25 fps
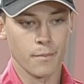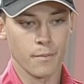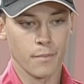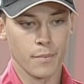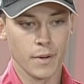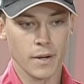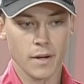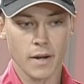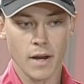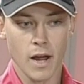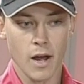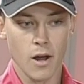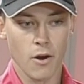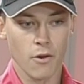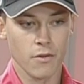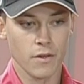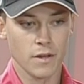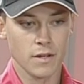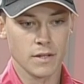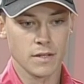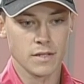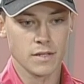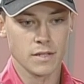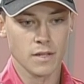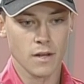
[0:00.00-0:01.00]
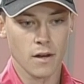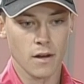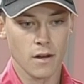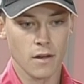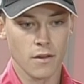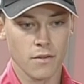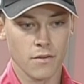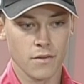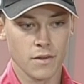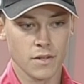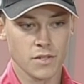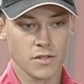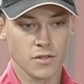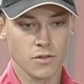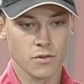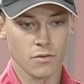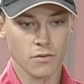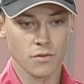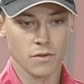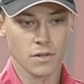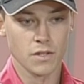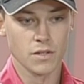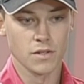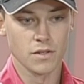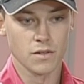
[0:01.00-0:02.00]
but now that uh, this,
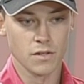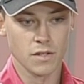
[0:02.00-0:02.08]
these,